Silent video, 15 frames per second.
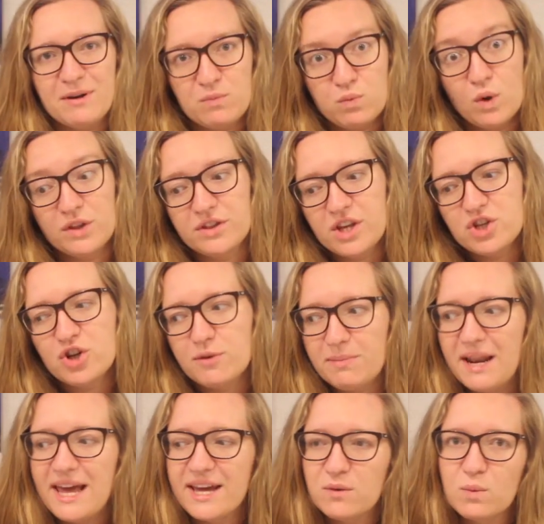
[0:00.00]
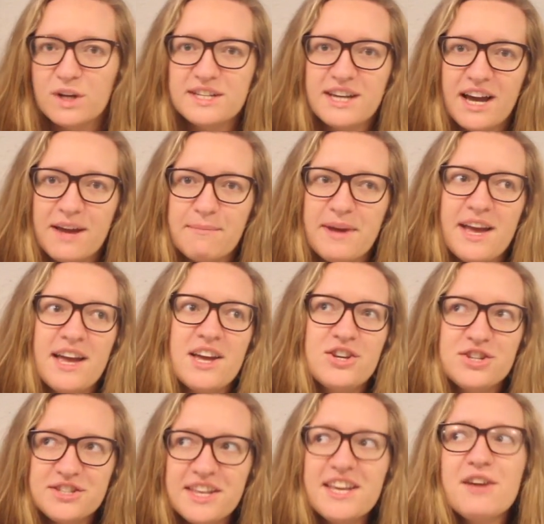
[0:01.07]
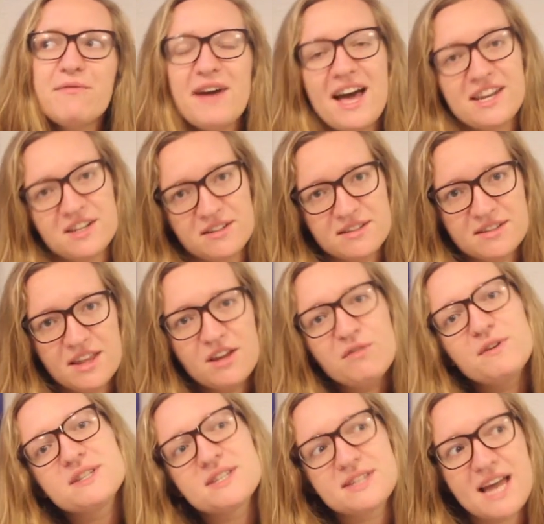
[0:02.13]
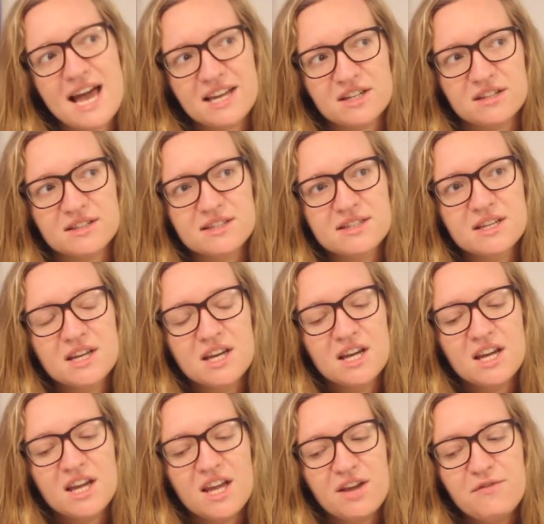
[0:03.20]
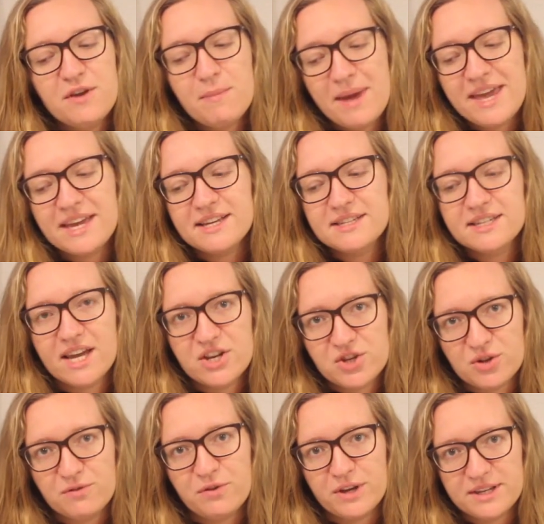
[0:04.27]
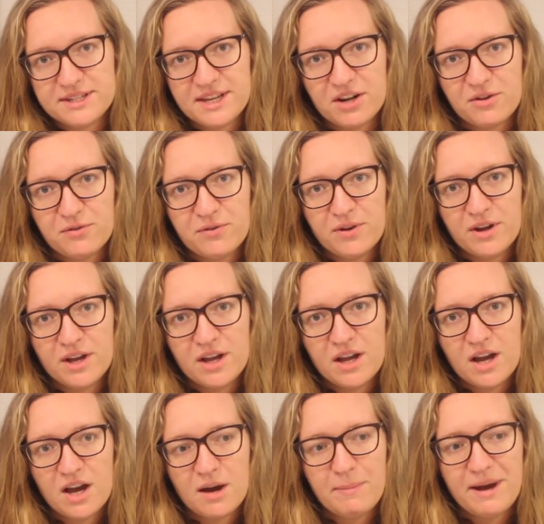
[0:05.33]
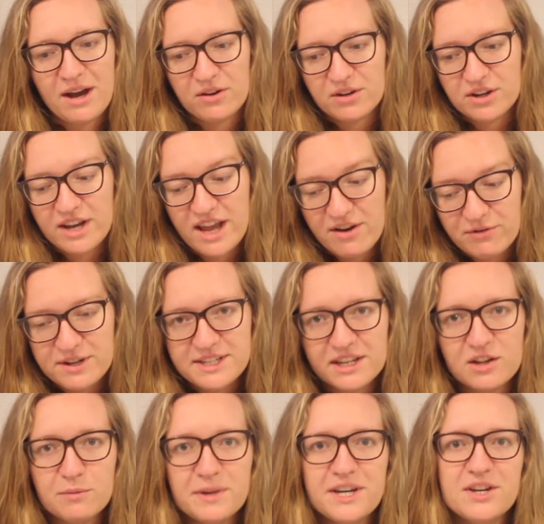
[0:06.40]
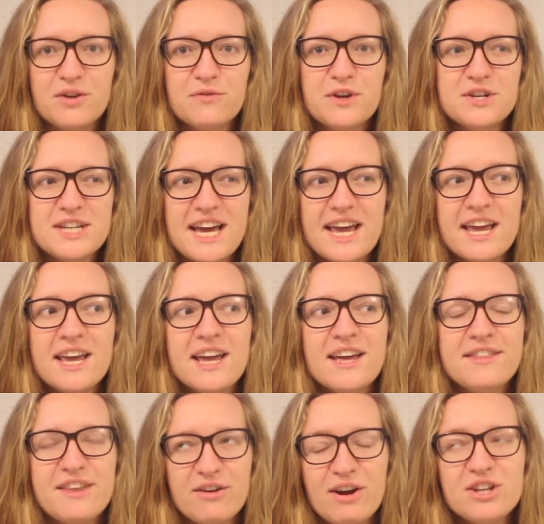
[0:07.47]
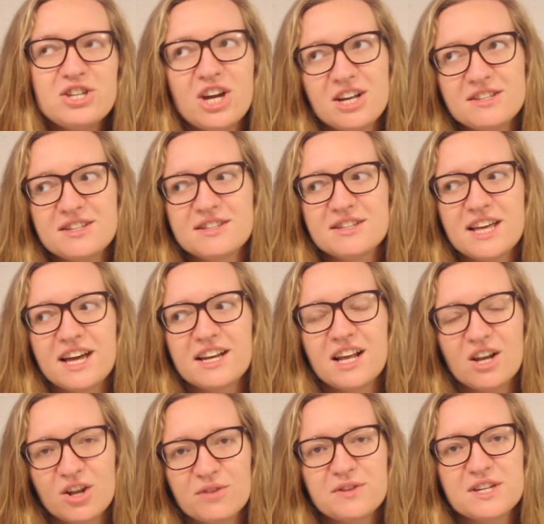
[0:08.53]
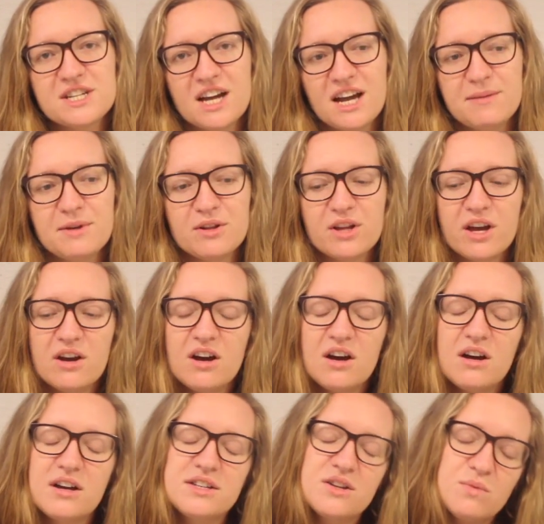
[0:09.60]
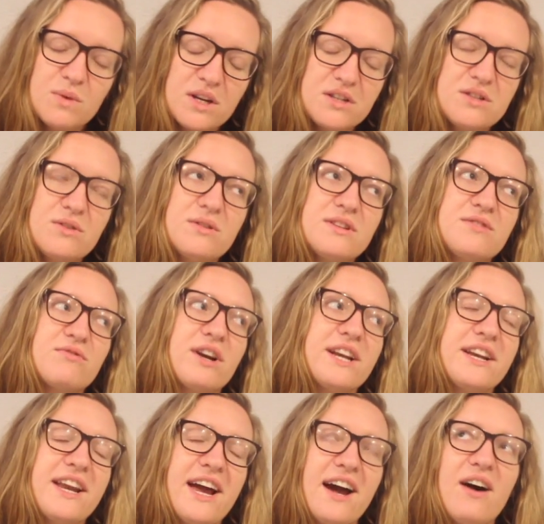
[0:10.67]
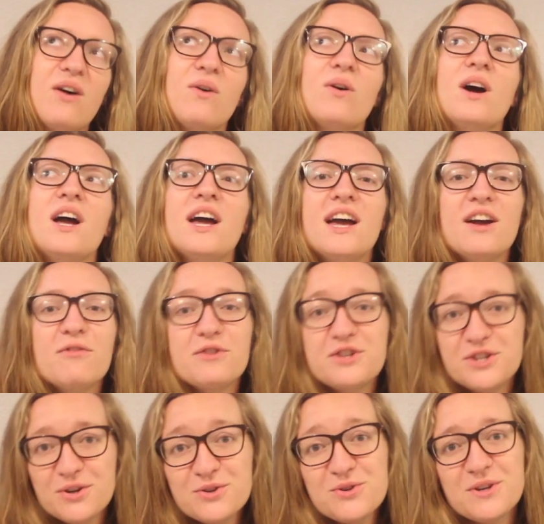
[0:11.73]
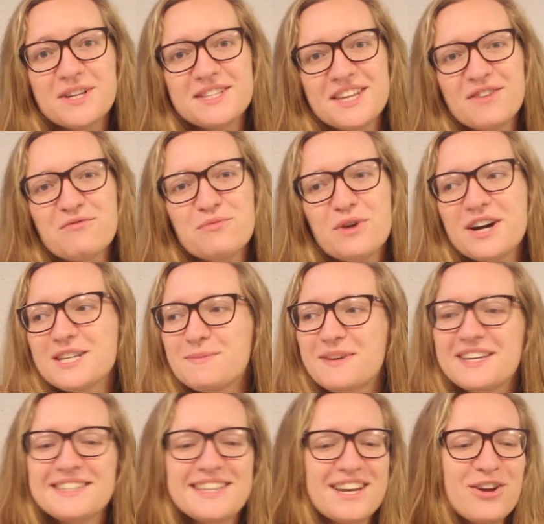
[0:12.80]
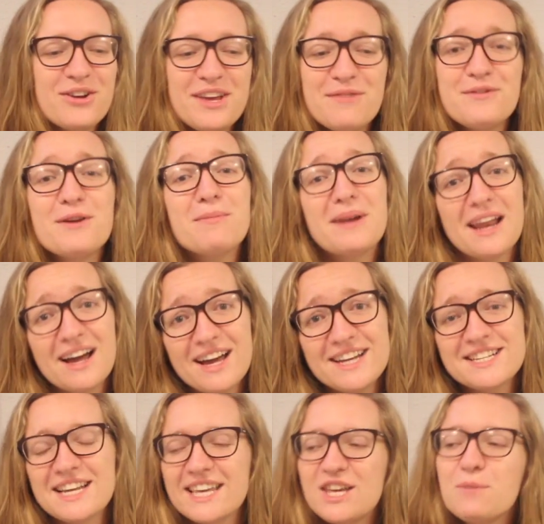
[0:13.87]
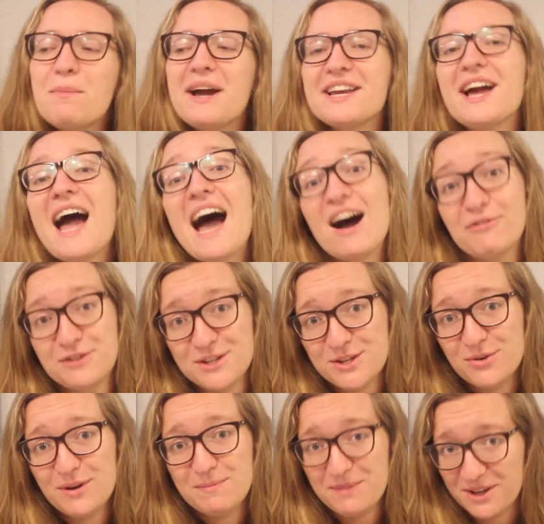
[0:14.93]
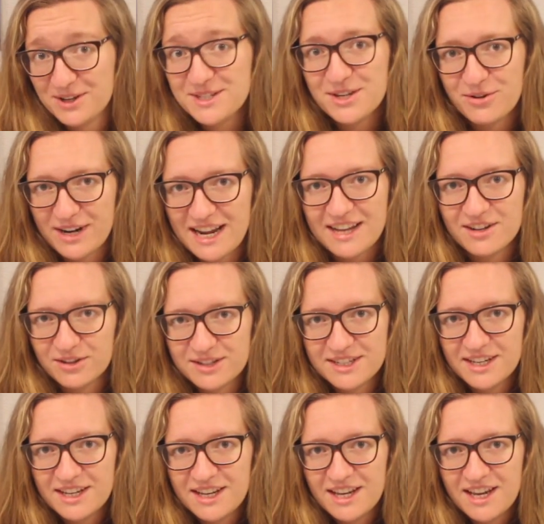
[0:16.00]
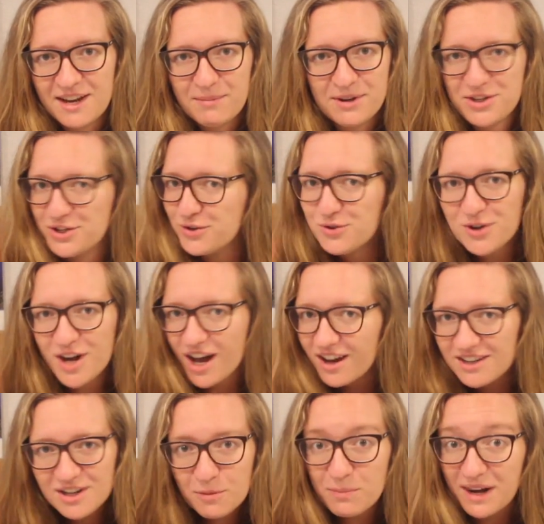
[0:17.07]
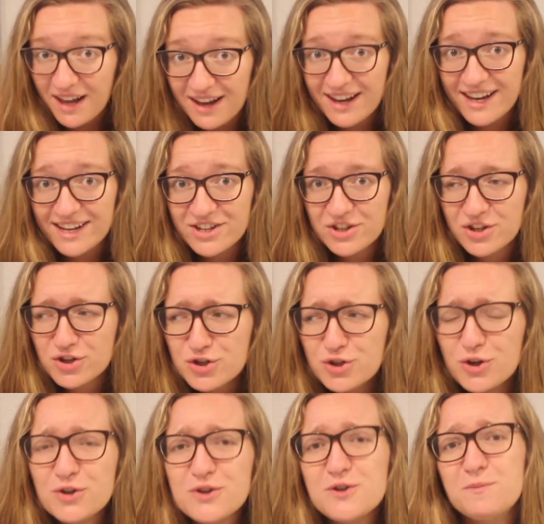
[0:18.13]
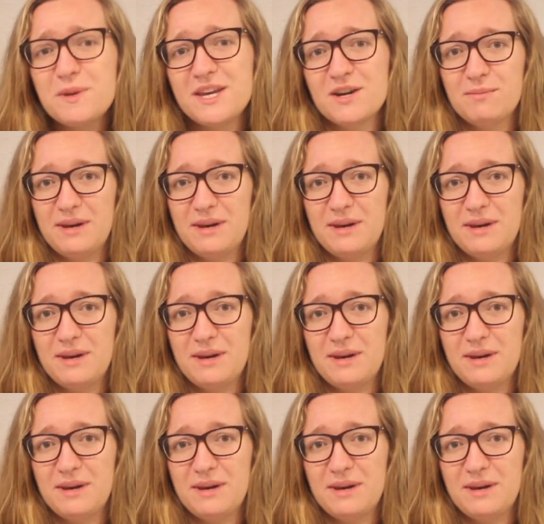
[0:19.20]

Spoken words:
but what they should play at what time. Just think of adults, think of us as adults. If you make a schedule for yourself about every single minute of your day, there are chances that a lot of the time you'll go, oh, I don't want to do this right now. For children, it's even worse because they're not even obliged. Like, you might have to do it because you're an adult, but children aren't obliged, shouldn't be